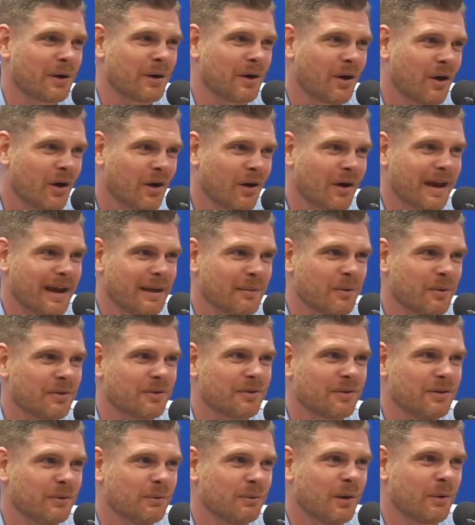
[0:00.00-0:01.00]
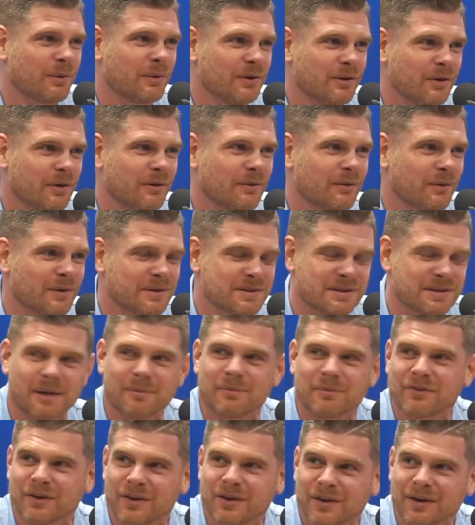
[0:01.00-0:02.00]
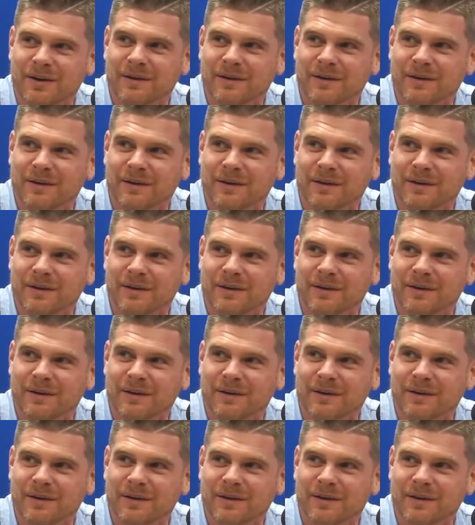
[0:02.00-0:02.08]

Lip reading: are able to do what we do if it was not for her.